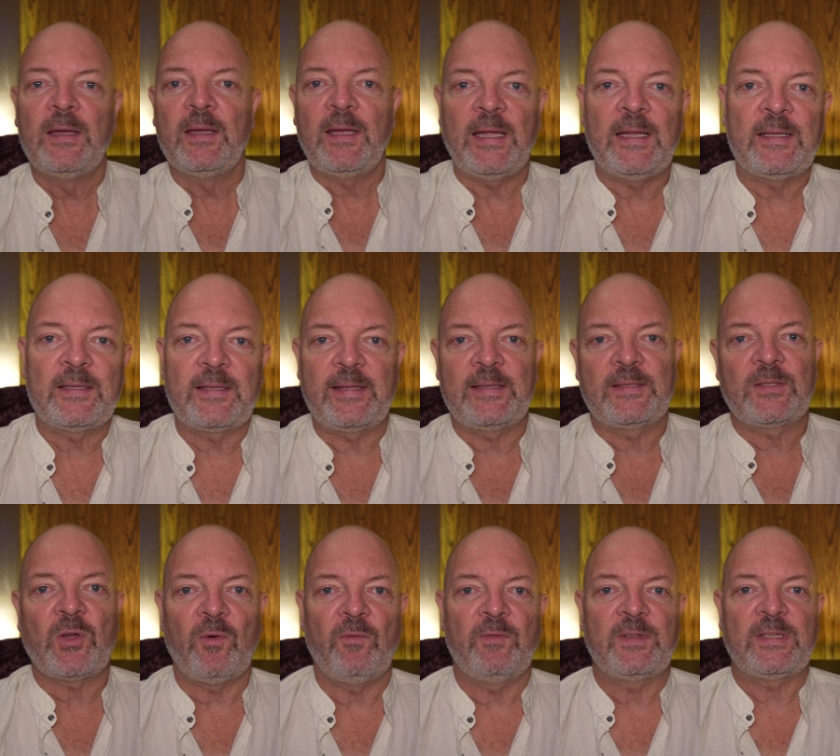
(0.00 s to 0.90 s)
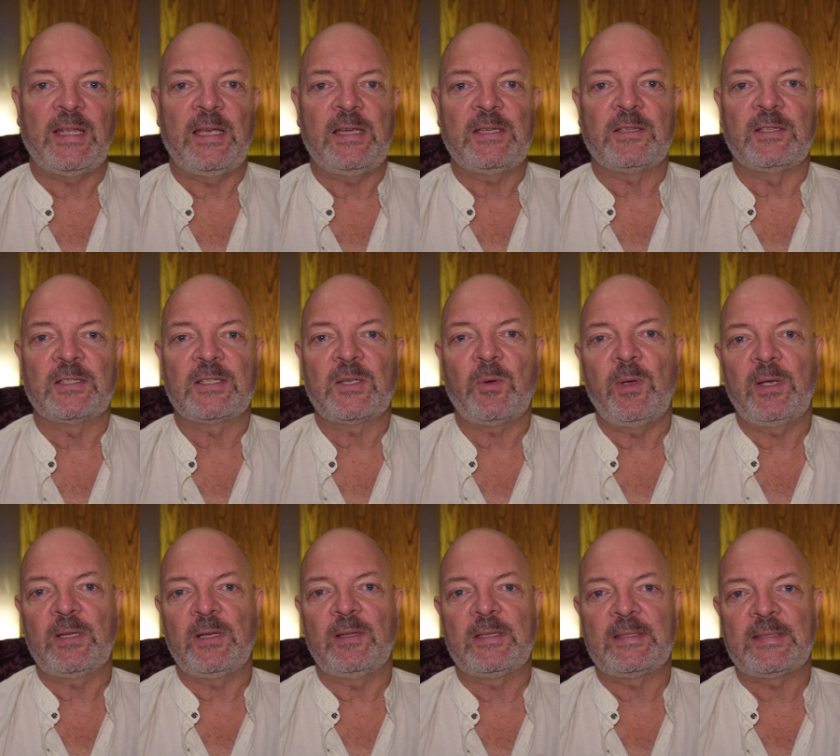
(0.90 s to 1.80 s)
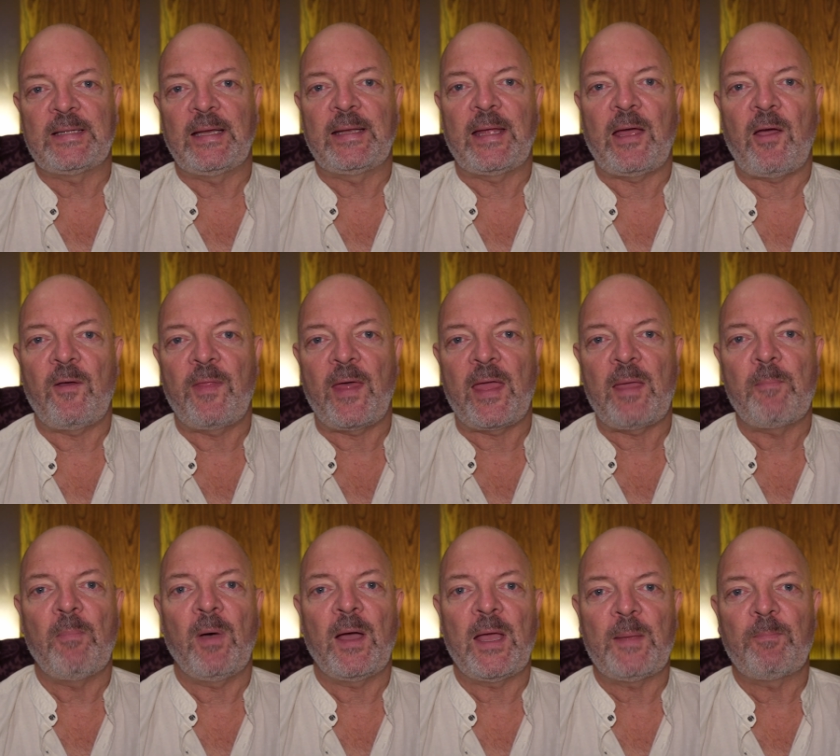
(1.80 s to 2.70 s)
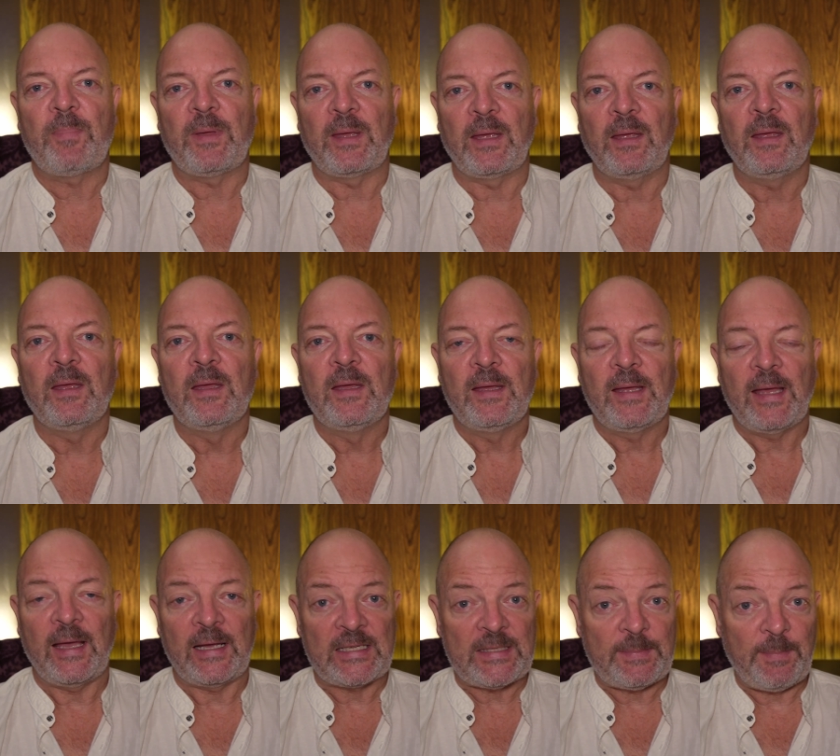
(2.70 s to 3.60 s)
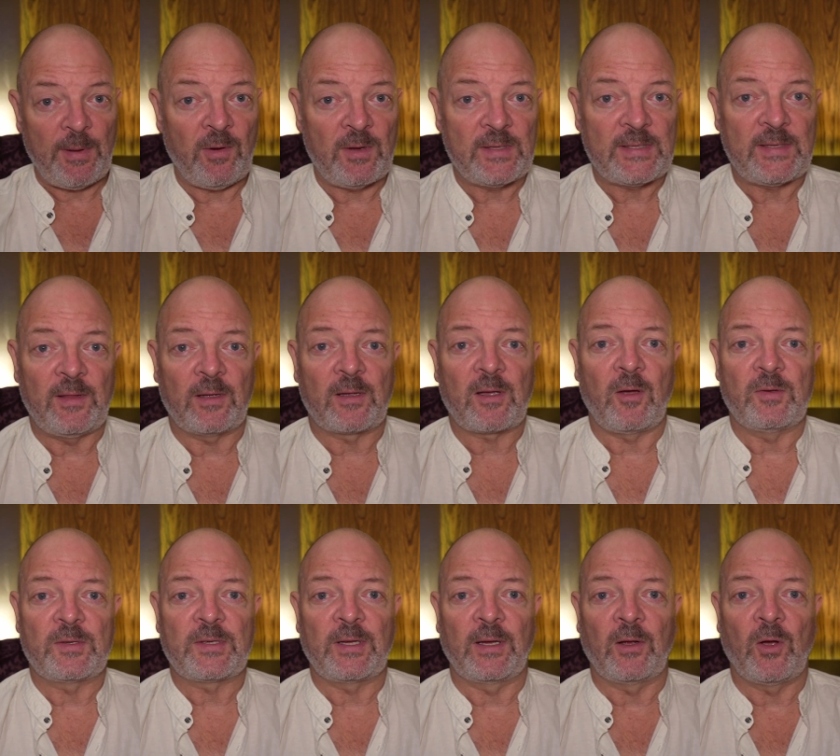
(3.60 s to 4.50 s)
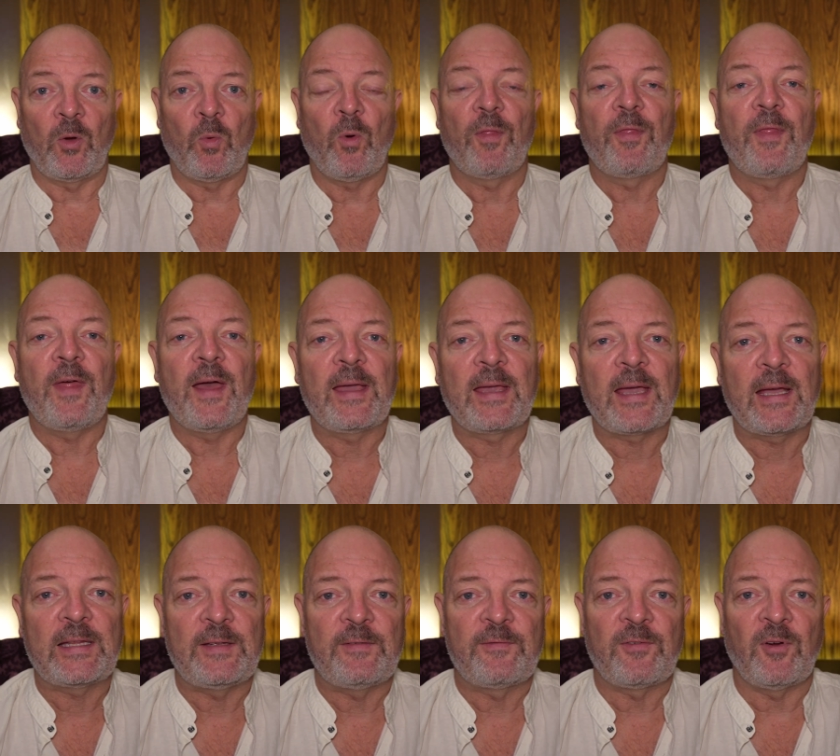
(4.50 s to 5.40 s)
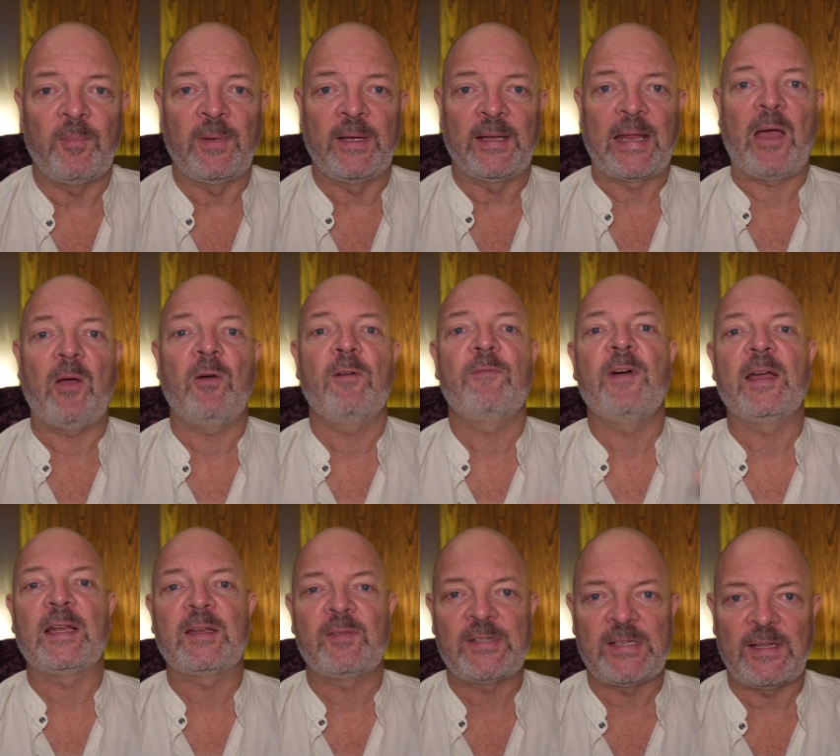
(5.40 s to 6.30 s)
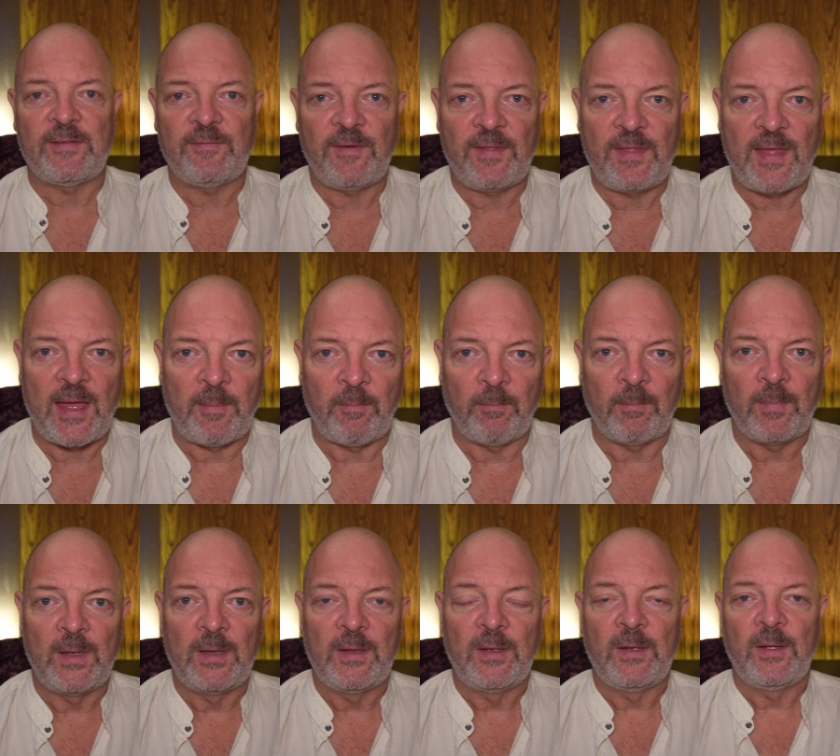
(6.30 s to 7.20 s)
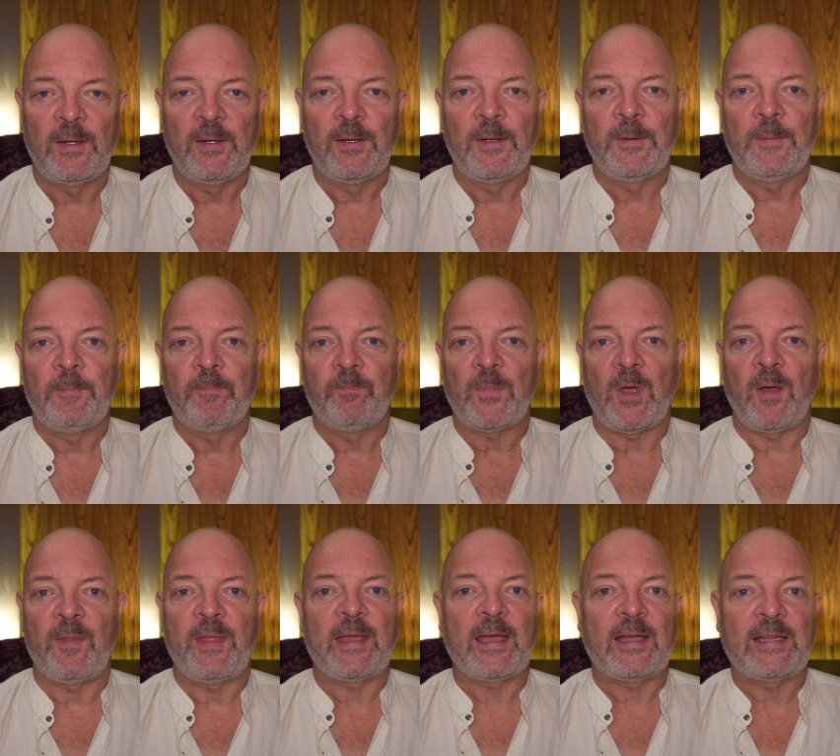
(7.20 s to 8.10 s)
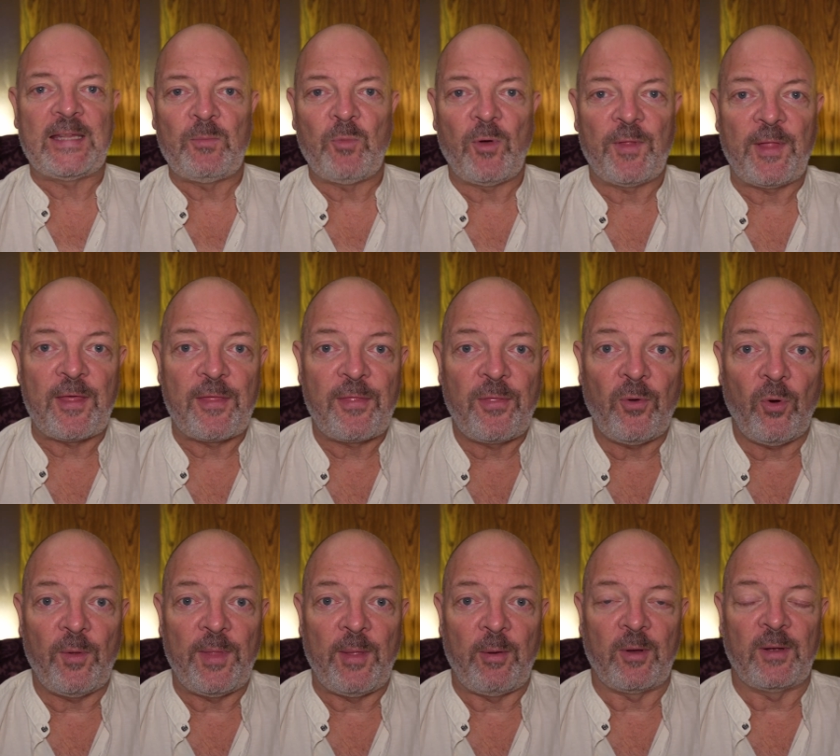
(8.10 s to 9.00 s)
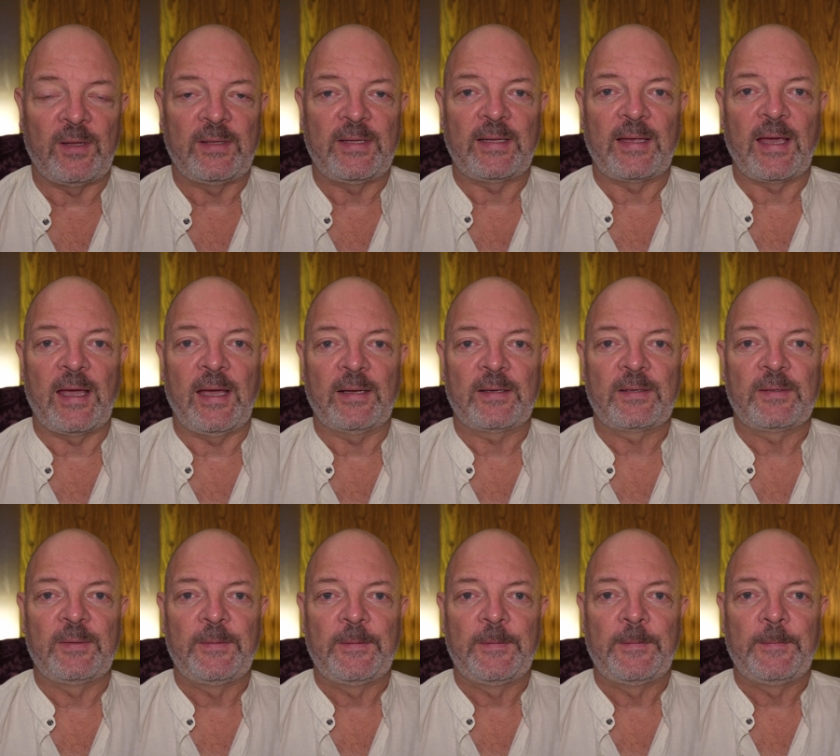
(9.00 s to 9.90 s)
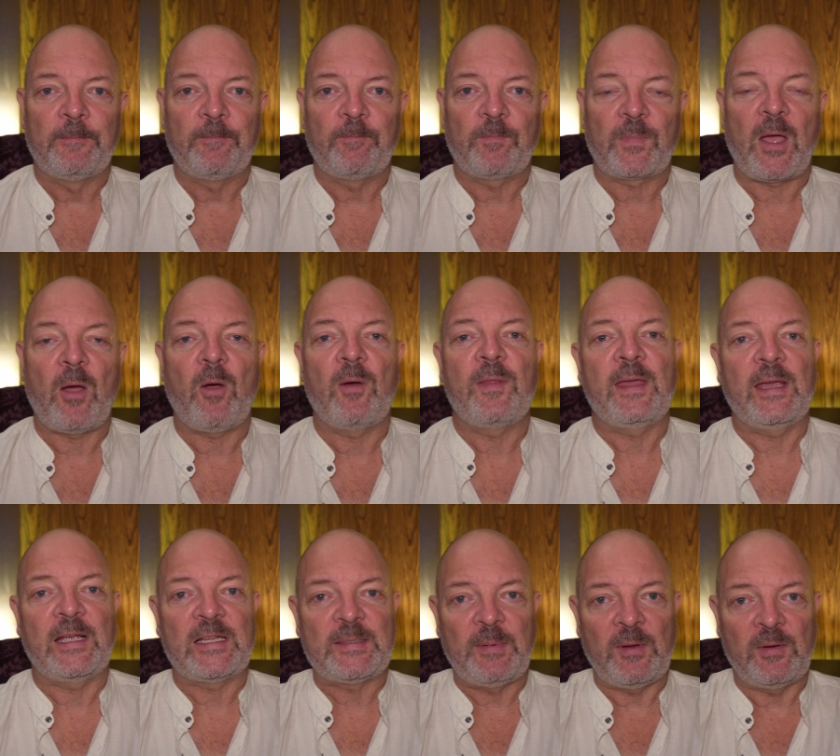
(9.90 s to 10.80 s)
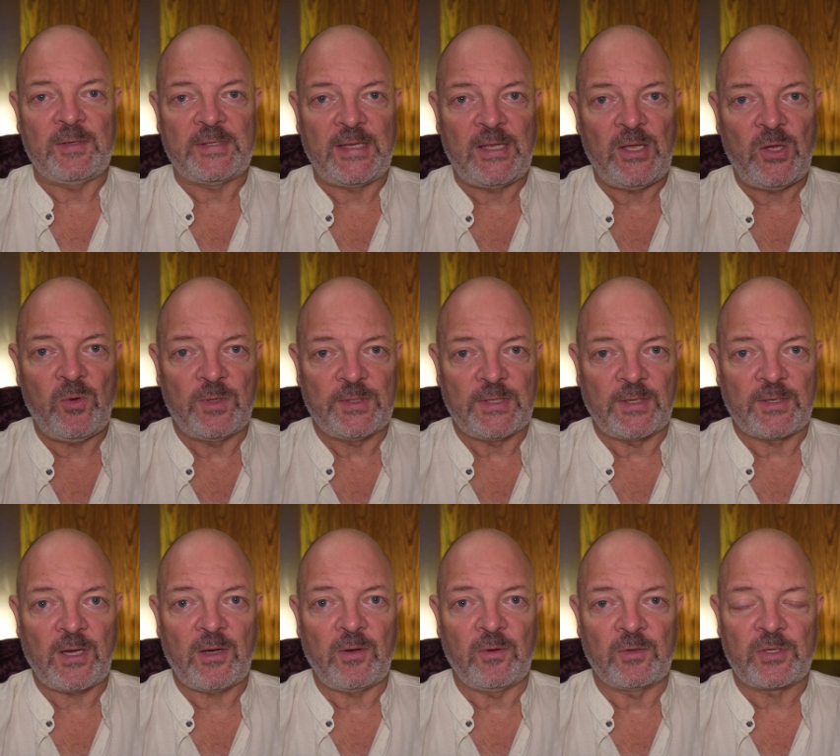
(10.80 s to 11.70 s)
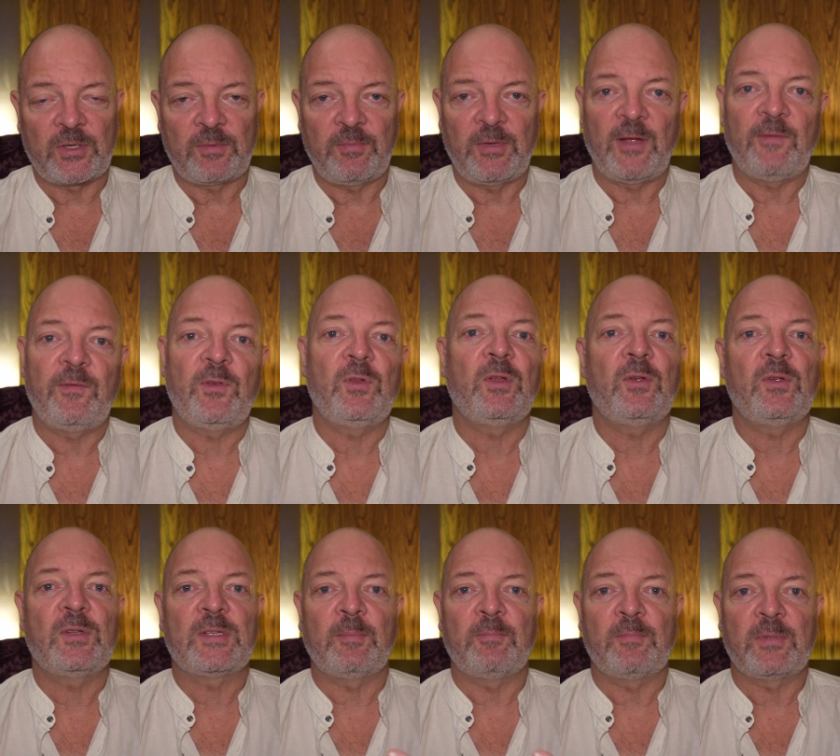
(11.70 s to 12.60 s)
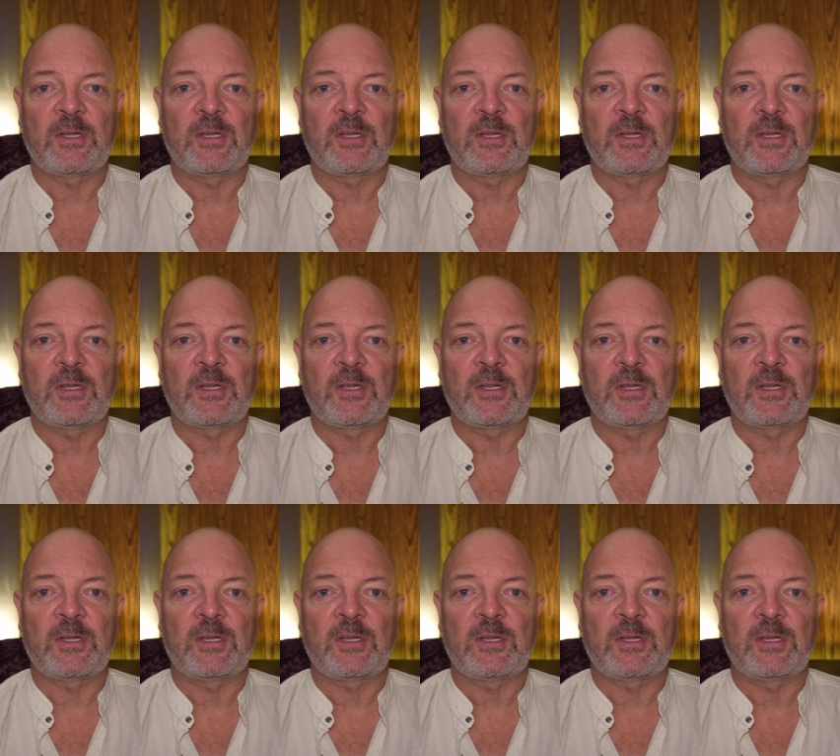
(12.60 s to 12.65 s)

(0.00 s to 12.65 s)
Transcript: into this conversation so we can understand how they might be experiencing the coaching or what they're getting from it? How effective is it for them? Are they getting what they thought they were going to get? How are they experiencing you as a coach? If you do some